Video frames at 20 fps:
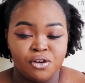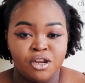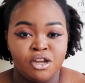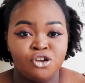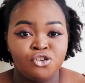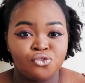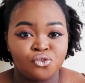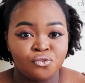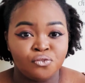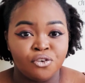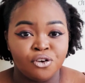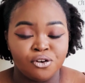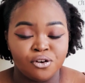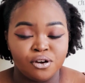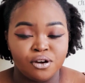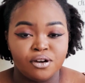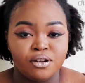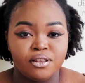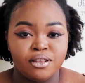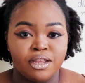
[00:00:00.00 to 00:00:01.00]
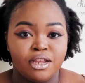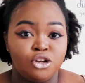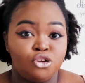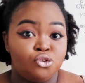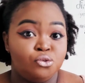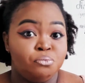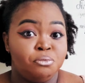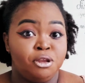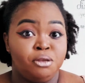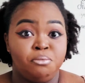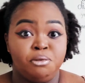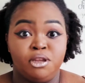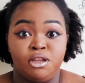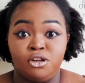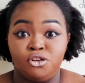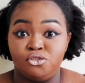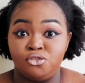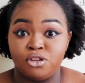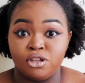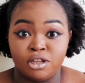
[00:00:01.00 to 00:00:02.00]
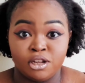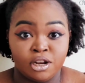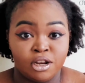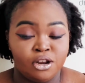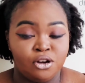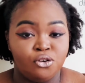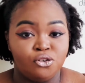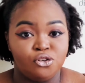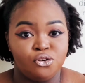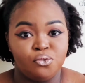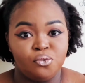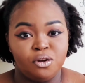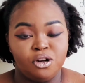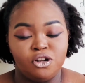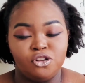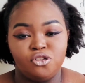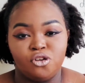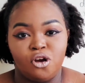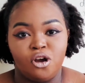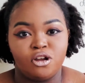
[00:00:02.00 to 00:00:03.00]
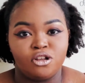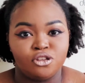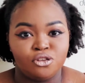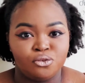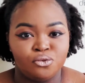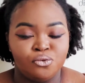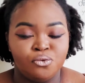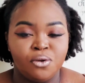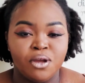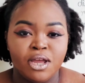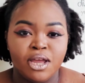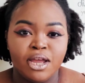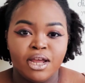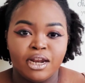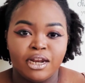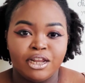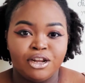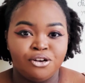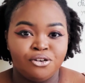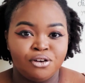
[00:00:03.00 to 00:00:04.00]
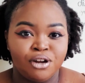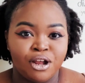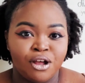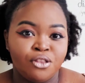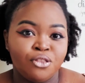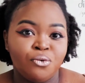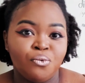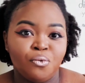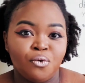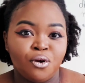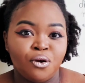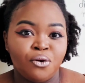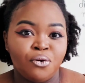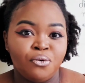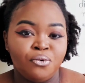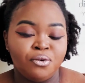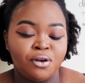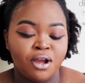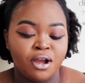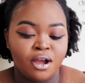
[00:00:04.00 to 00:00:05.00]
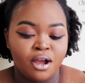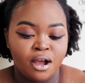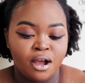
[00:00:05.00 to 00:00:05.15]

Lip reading: introvert that you may be interested in or you want to talk to later down the road.